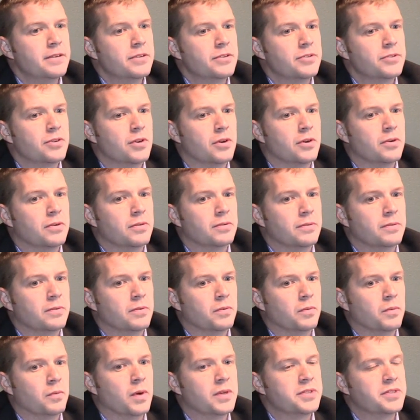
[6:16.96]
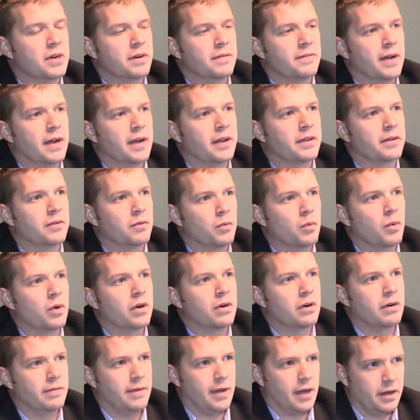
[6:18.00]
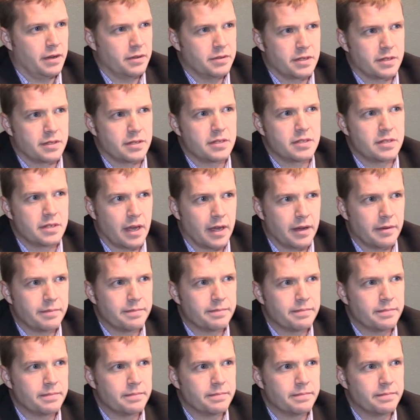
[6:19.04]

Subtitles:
So what are our values as a state?